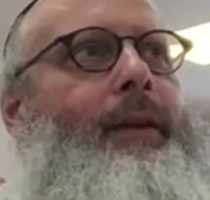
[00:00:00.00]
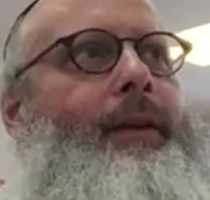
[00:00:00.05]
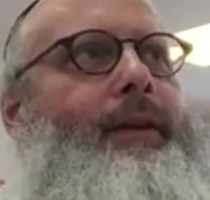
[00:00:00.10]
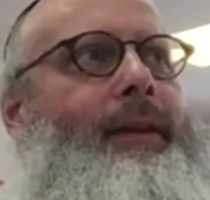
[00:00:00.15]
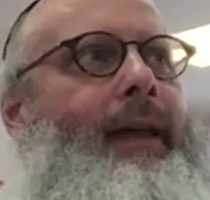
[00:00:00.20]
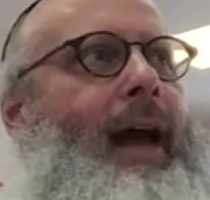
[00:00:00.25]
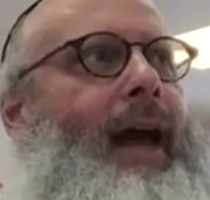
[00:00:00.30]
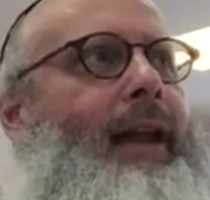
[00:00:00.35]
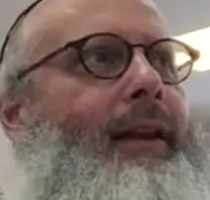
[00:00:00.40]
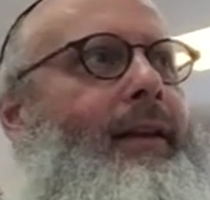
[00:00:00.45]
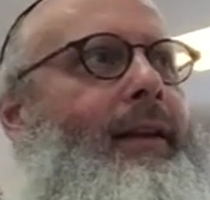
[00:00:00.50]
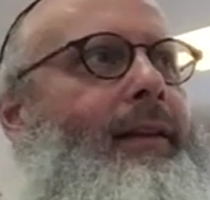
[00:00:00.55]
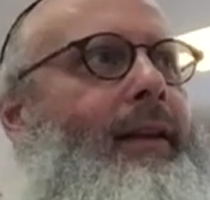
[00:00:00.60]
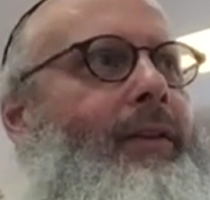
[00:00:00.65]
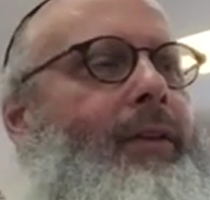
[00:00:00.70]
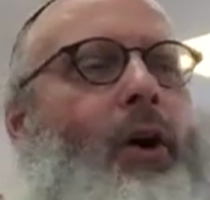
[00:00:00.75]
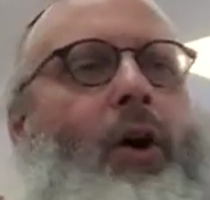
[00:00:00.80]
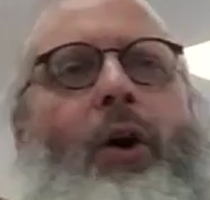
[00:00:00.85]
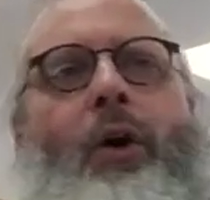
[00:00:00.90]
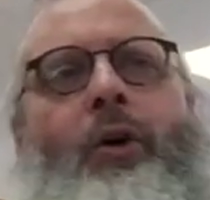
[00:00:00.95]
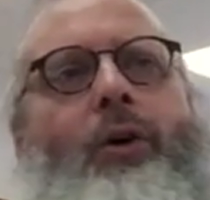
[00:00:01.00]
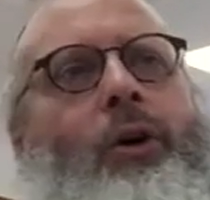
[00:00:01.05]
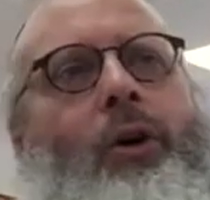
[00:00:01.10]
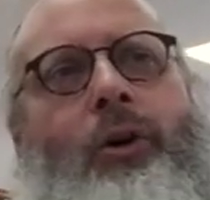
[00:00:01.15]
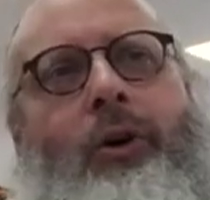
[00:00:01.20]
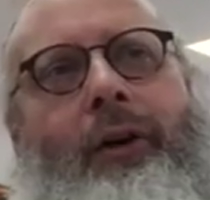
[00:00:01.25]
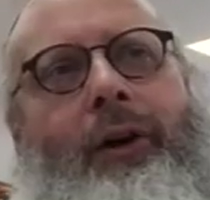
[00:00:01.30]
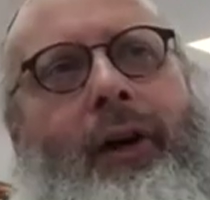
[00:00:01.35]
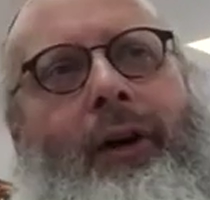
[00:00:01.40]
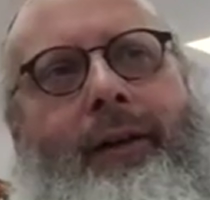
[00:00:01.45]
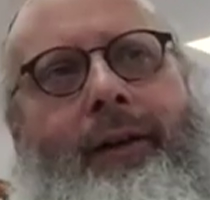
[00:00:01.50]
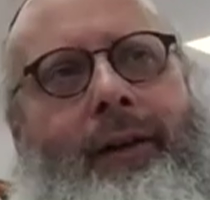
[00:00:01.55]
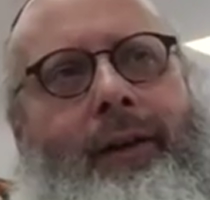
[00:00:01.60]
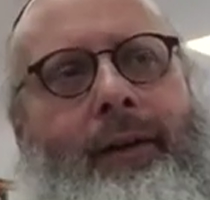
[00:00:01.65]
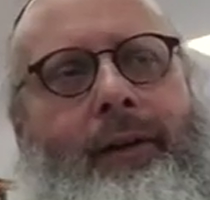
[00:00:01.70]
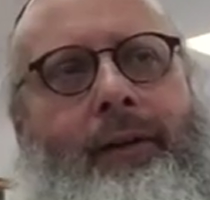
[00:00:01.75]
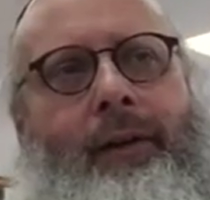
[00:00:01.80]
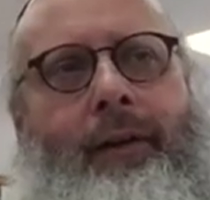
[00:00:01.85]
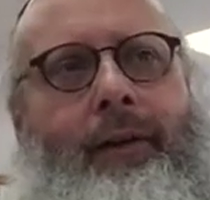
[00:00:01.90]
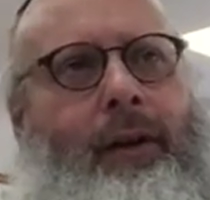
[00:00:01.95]
that the whole gula could
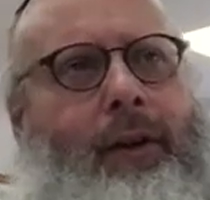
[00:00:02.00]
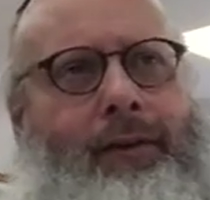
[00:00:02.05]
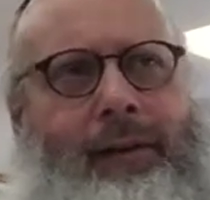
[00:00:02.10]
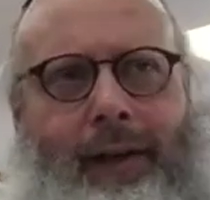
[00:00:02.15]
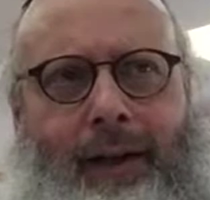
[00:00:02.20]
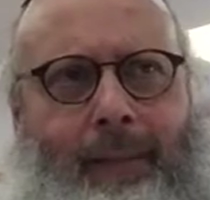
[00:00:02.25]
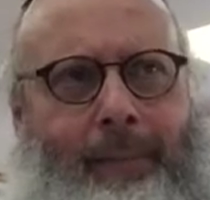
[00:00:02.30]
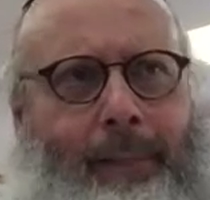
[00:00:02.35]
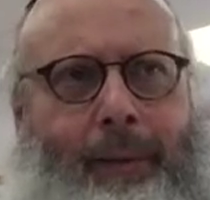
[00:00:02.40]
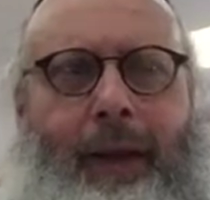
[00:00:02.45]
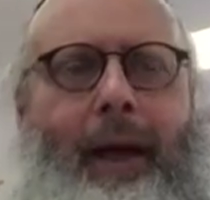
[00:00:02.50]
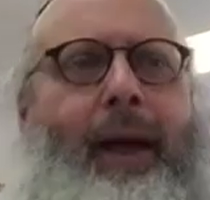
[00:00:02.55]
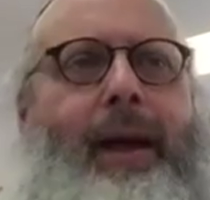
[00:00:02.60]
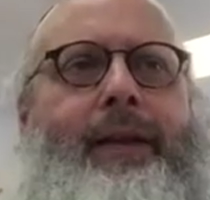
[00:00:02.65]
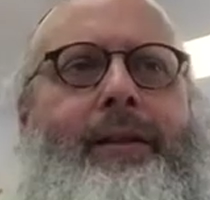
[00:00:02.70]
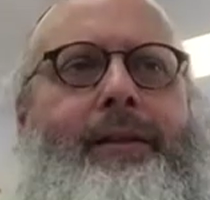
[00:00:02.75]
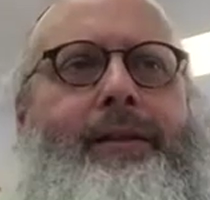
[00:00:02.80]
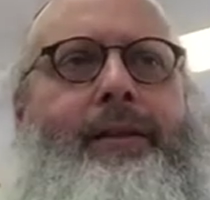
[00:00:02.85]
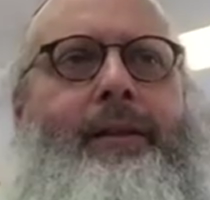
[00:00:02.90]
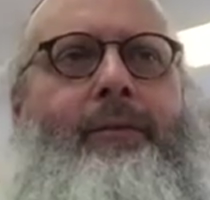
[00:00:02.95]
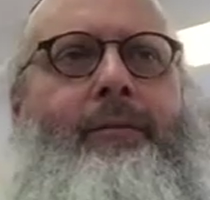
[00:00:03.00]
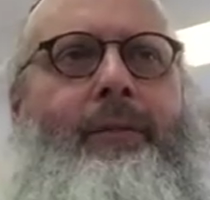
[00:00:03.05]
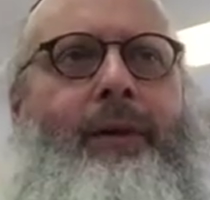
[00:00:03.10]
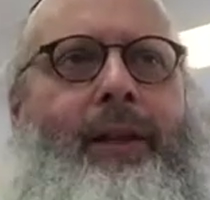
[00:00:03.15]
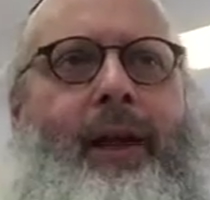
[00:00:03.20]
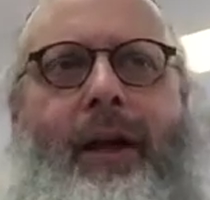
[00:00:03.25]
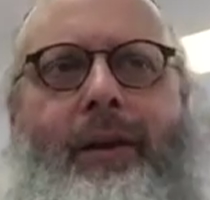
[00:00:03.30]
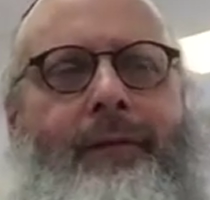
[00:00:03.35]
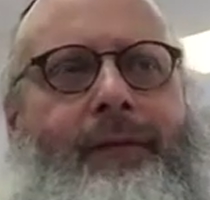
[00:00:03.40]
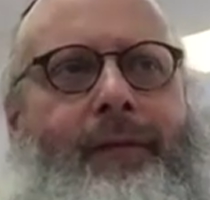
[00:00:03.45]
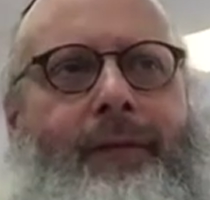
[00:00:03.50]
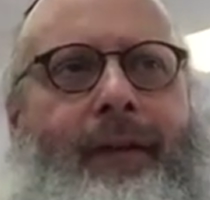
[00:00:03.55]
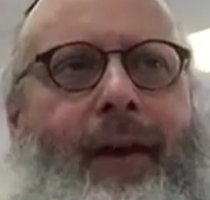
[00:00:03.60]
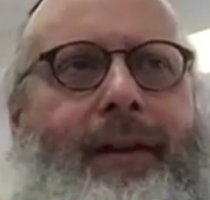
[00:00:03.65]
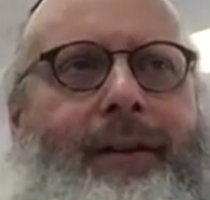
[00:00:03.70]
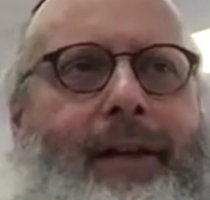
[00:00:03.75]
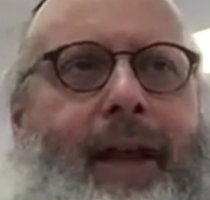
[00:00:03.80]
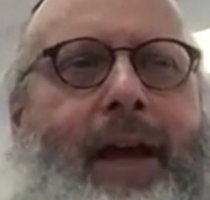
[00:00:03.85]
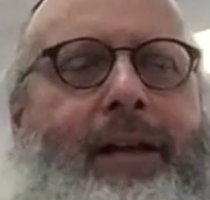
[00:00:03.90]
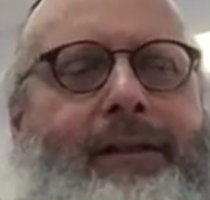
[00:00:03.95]
have taken place without
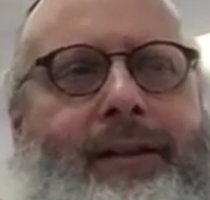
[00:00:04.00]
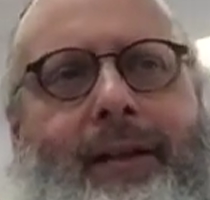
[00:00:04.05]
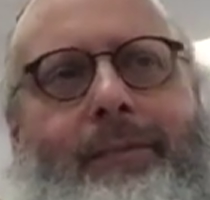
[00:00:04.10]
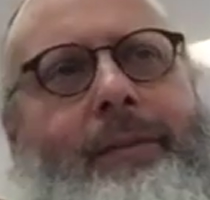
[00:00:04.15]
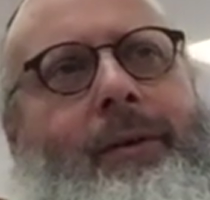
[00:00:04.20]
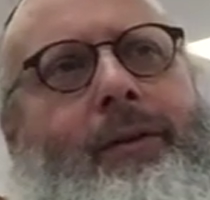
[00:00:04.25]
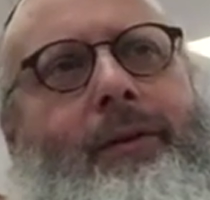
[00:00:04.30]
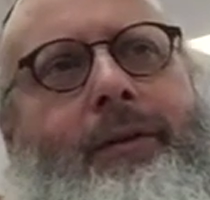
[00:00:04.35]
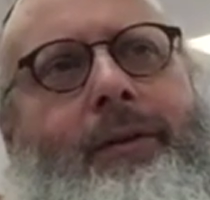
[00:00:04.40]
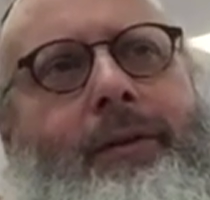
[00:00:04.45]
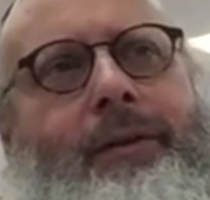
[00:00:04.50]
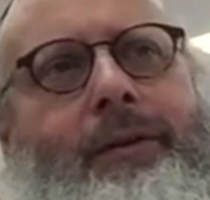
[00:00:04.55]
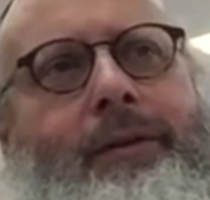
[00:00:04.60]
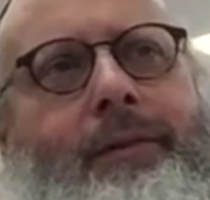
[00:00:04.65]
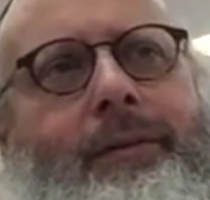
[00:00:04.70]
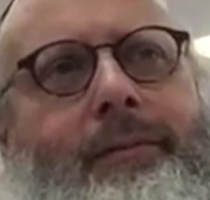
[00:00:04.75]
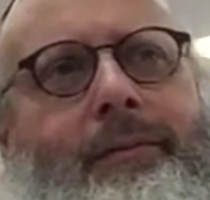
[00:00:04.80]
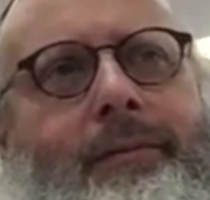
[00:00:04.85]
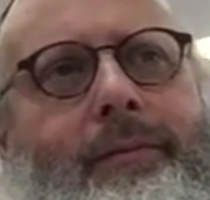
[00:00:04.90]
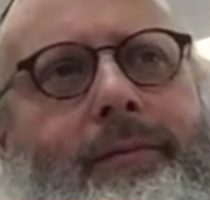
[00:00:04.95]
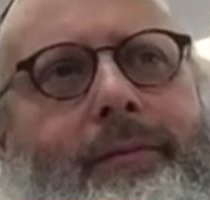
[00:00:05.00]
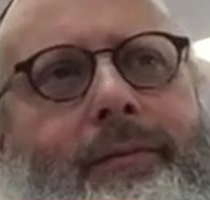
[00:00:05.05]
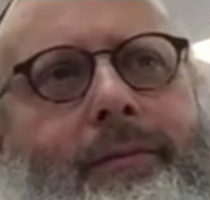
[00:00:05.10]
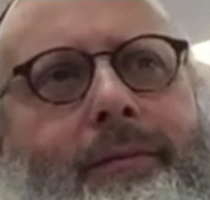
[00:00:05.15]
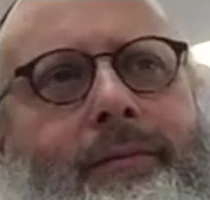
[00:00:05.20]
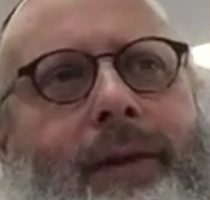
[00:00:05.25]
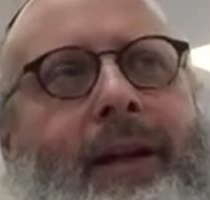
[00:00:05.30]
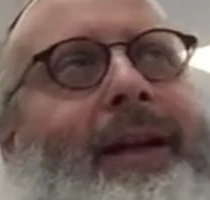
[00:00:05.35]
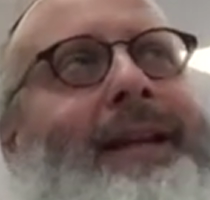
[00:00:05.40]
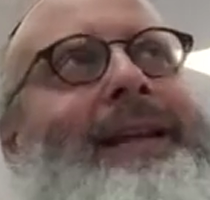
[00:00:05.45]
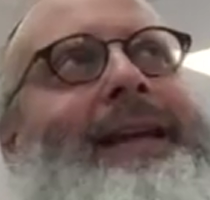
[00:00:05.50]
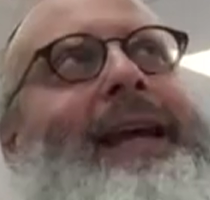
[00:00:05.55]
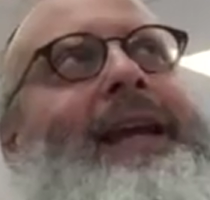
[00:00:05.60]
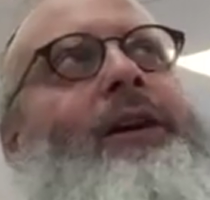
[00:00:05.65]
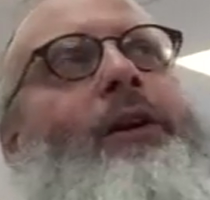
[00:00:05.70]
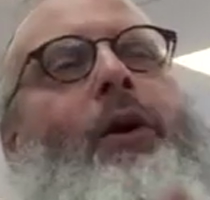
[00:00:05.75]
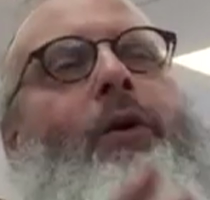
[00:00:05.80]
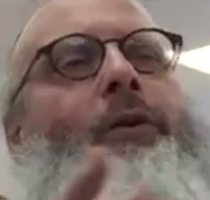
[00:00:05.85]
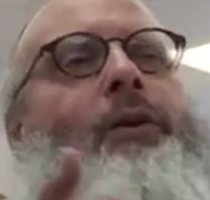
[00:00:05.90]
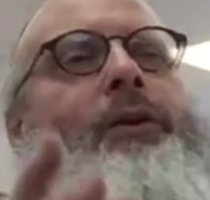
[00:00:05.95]
fantastic miracles. We didn't need all